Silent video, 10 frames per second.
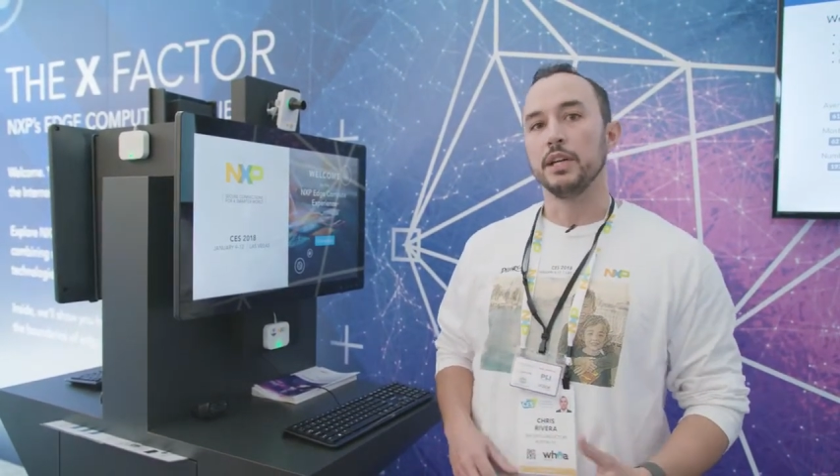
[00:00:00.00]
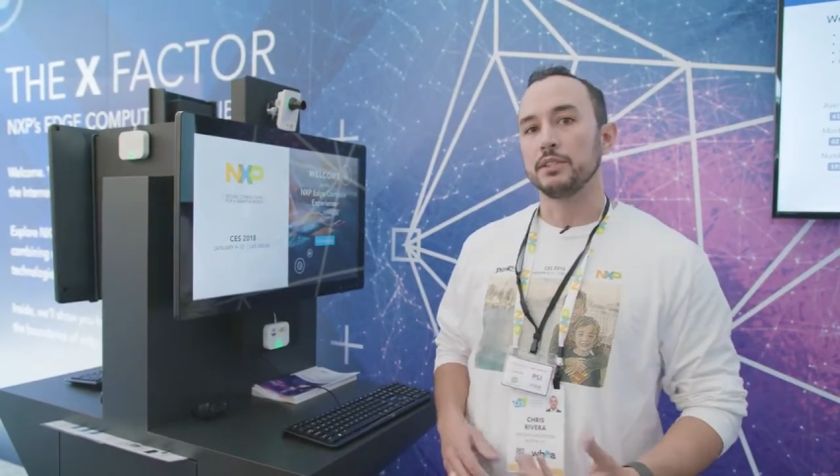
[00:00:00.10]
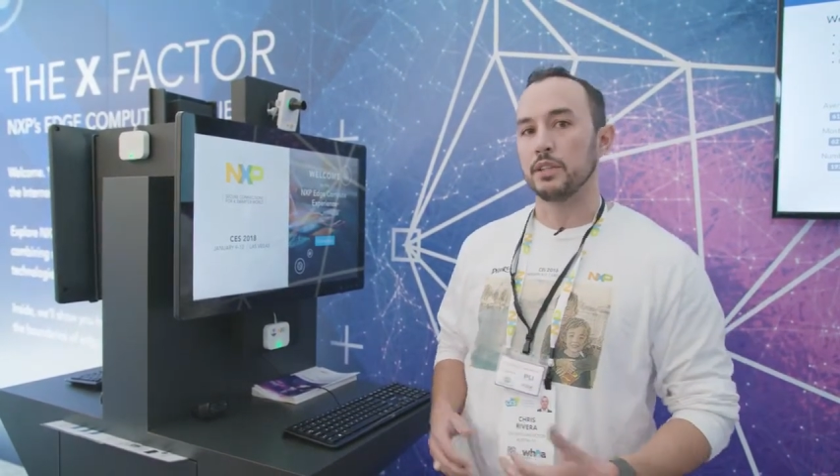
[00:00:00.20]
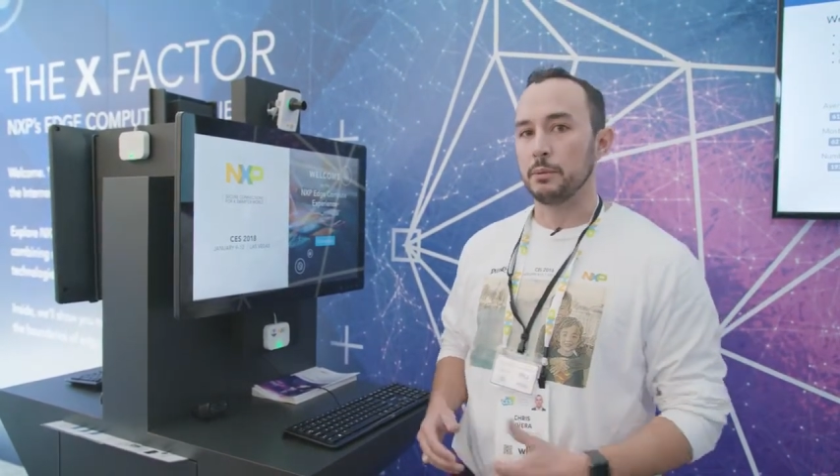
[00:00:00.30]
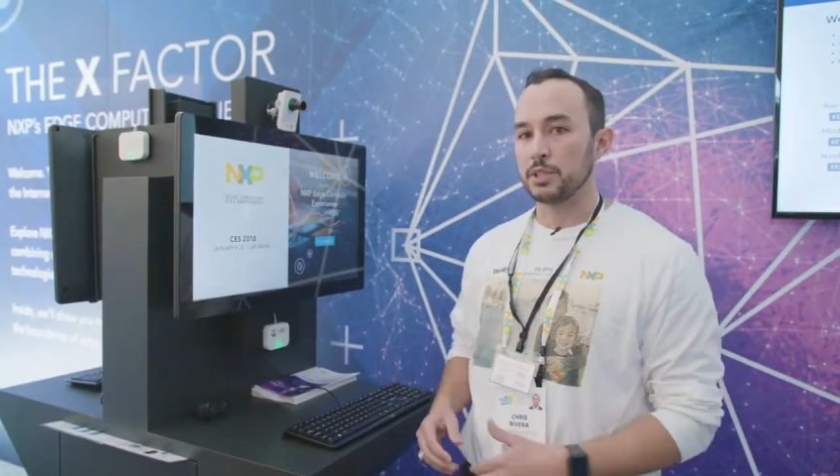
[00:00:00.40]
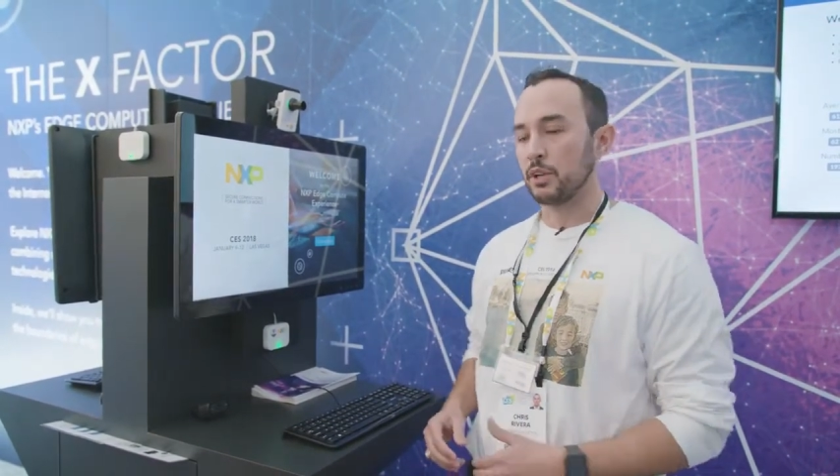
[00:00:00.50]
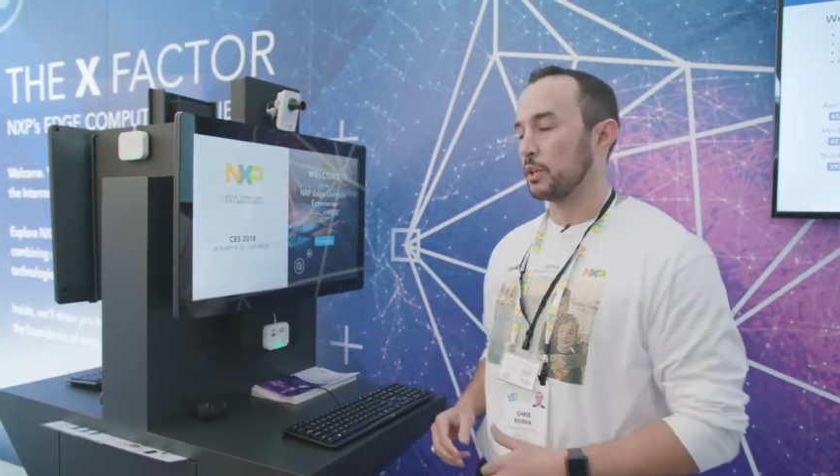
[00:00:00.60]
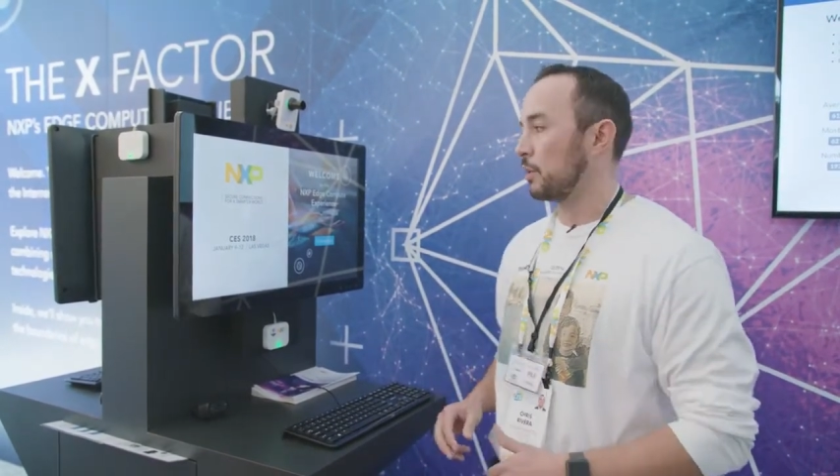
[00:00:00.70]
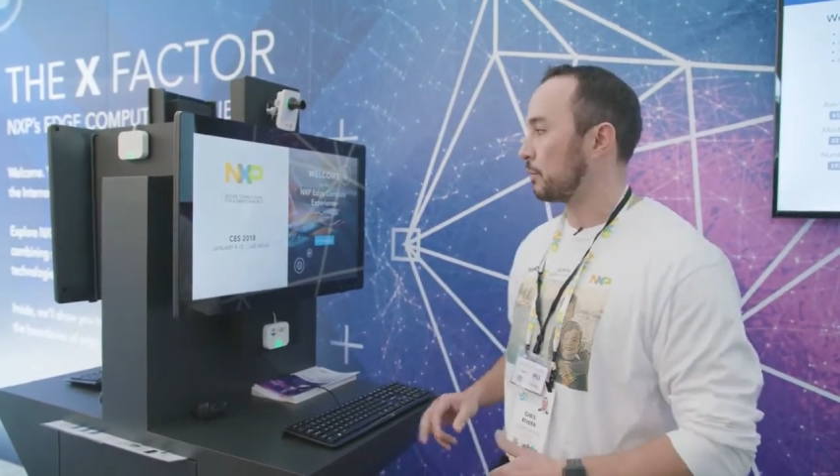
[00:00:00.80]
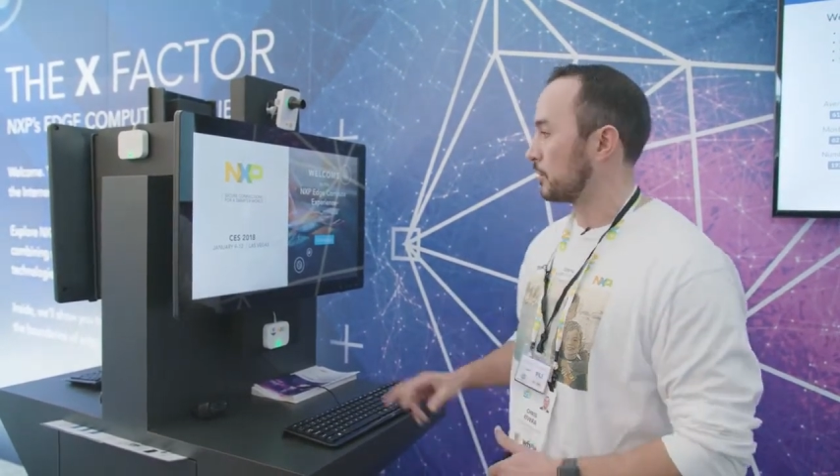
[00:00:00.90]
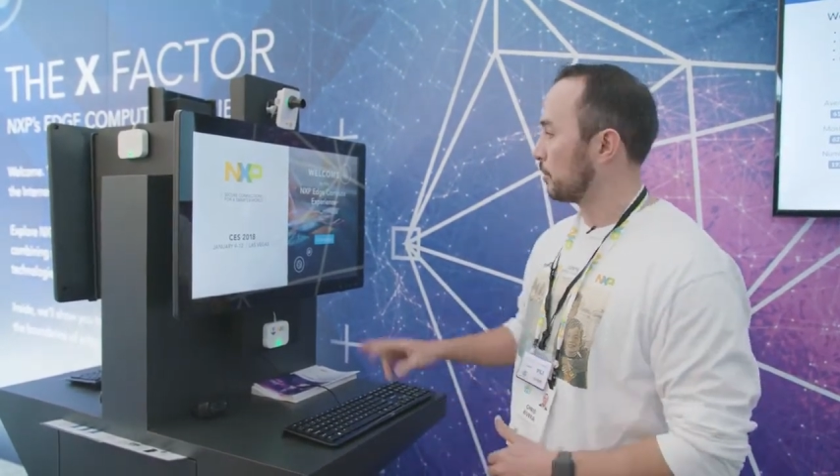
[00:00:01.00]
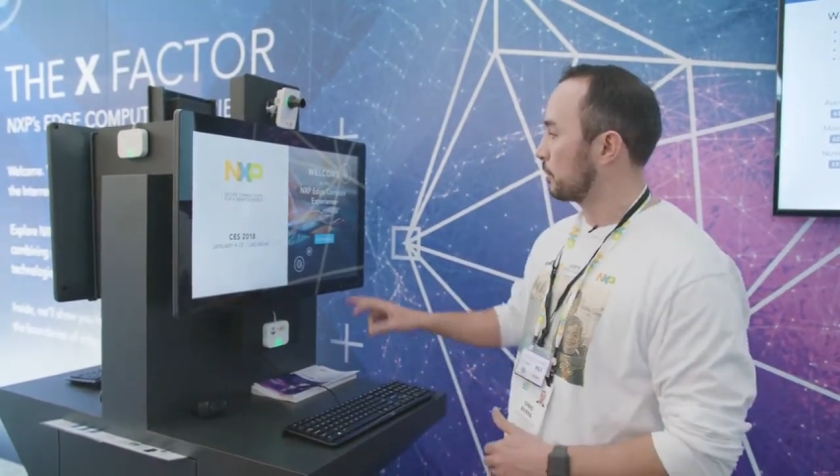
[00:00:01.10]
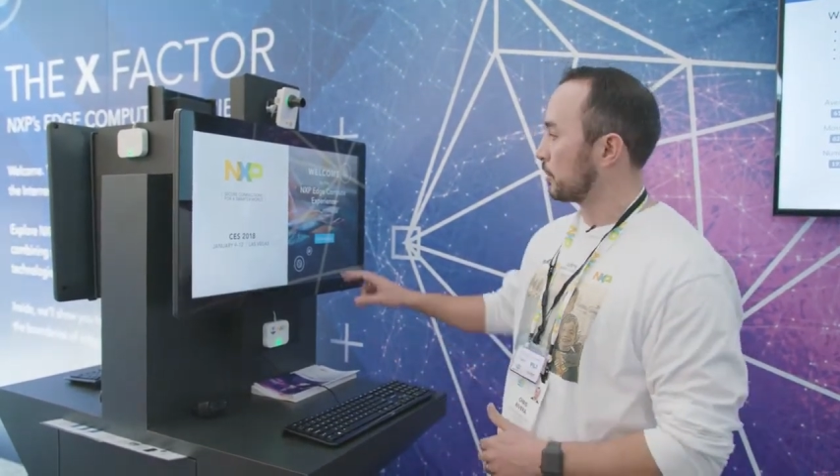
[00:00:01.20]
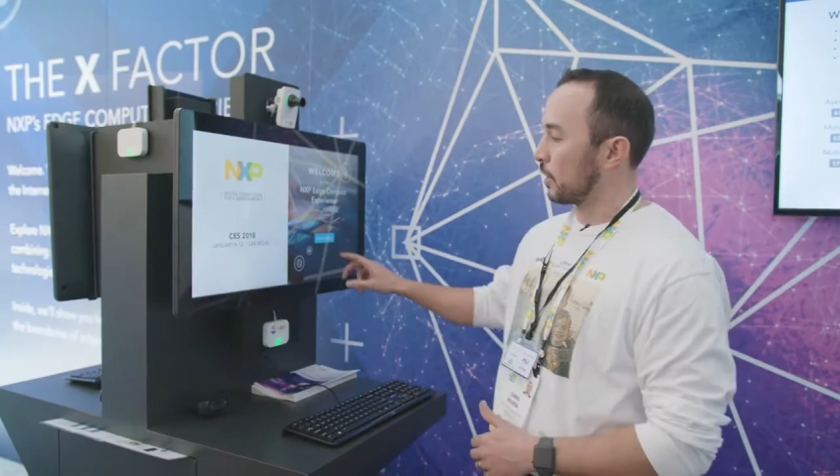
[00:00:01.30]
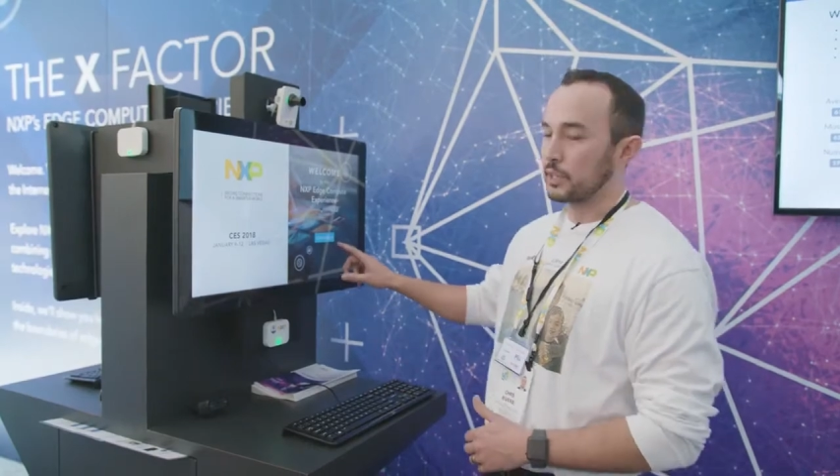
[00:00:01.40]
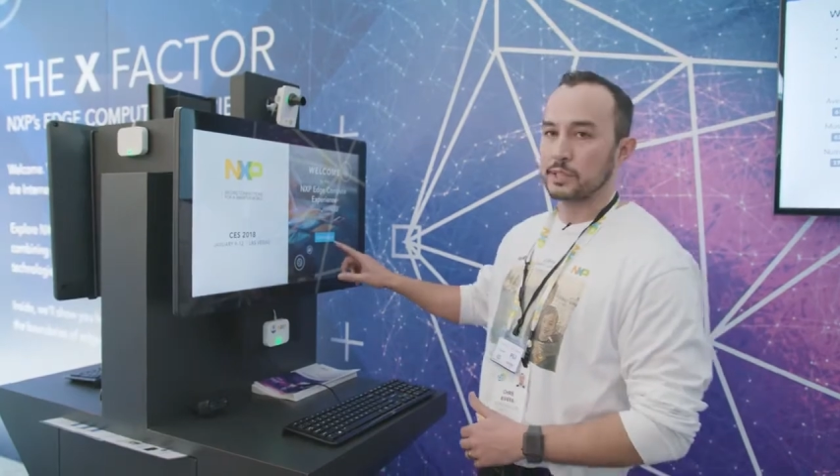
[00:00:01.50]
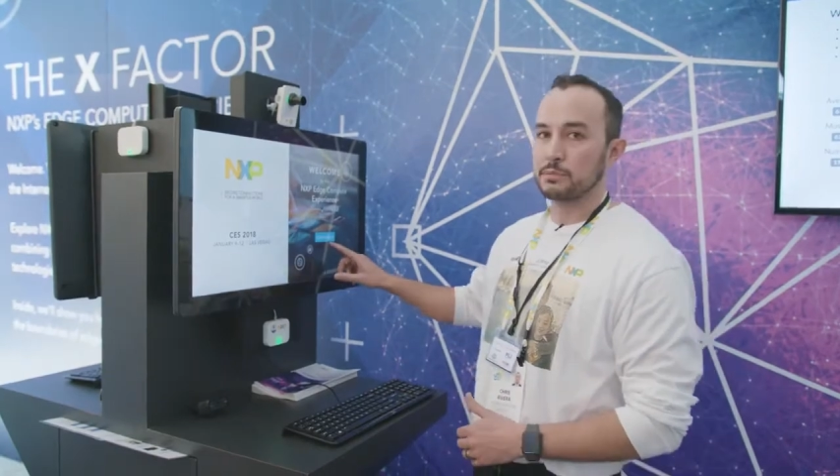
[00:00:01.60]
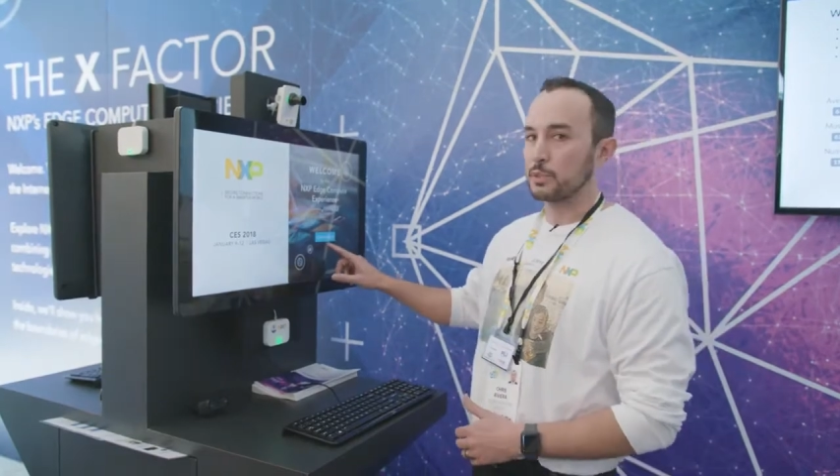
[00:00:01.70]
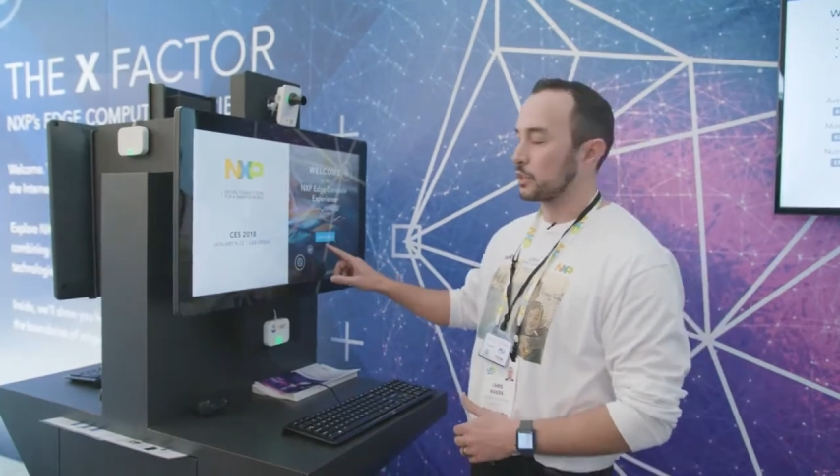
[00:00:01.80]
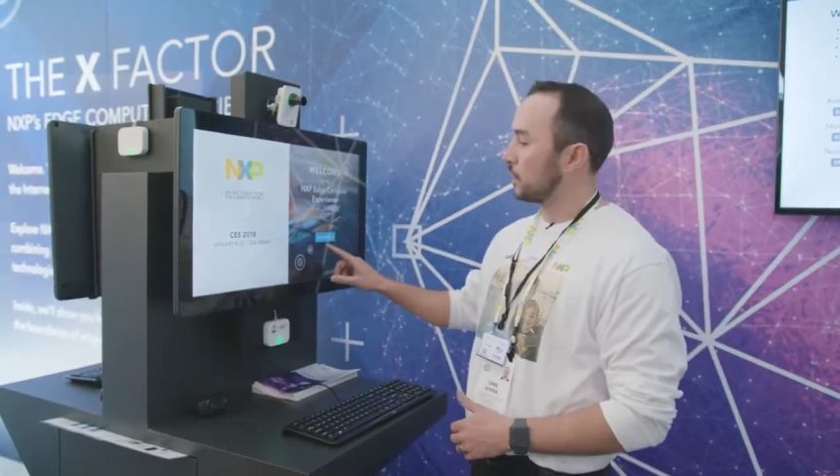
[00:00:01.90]
So let me show you what we're doing with our
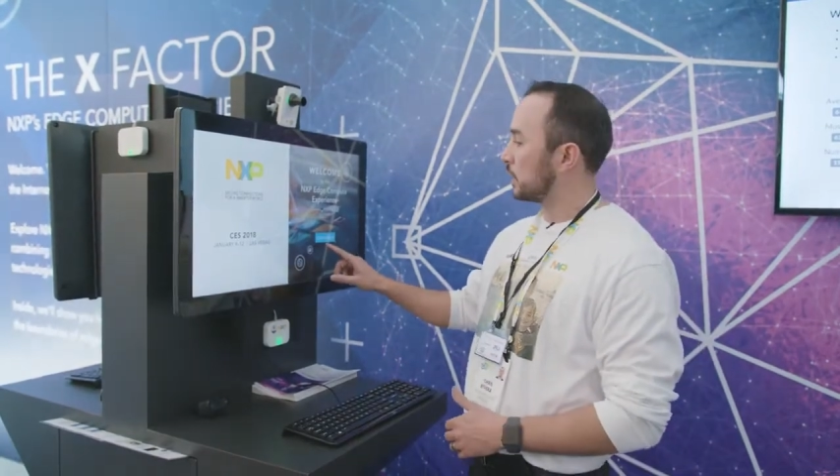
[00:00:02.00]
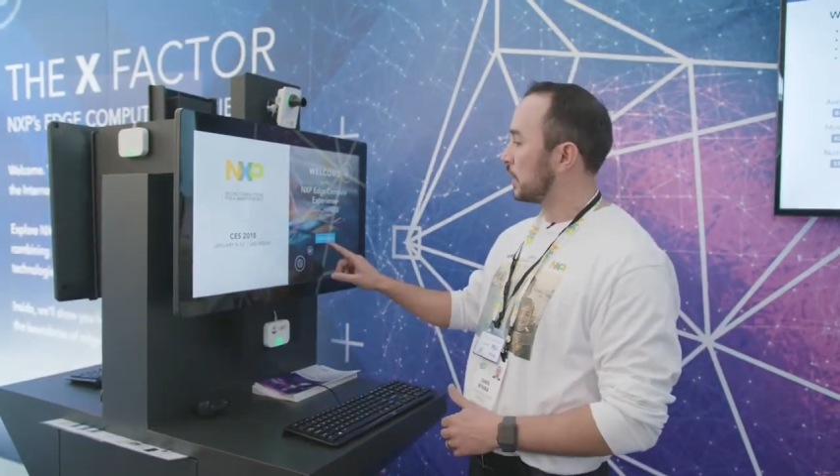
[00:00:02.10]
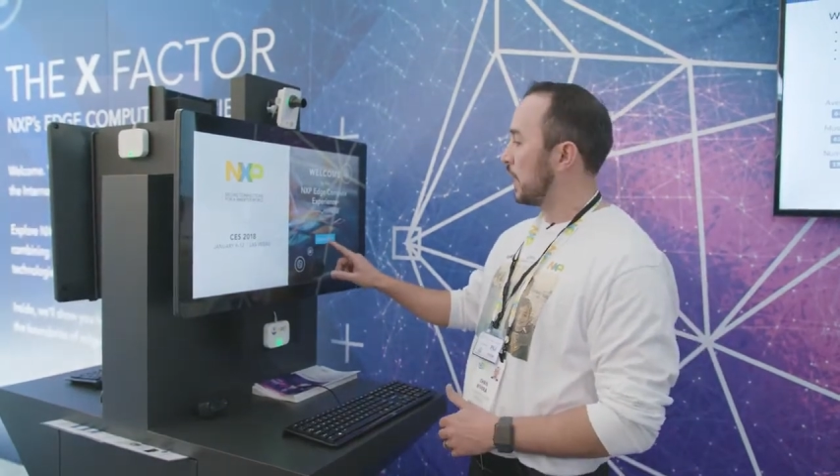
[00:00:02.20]
customers here in the